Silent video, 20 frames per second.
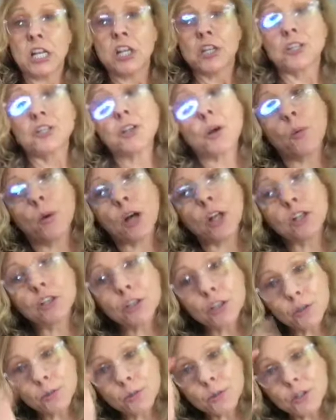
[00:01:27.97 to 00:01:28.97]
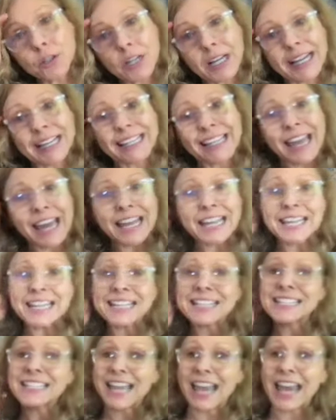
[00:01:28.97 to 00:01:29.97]
So a lure, again,
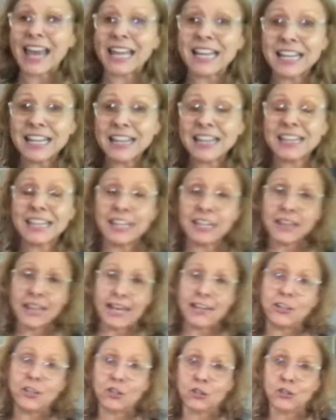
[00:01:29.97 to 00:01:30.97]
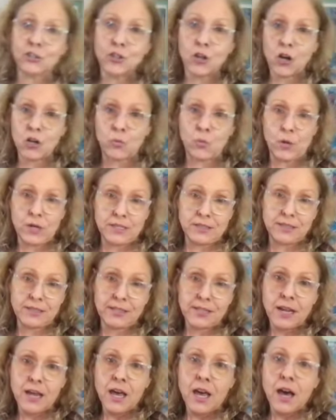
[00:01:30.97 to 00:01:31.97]
is anything that your dog wants.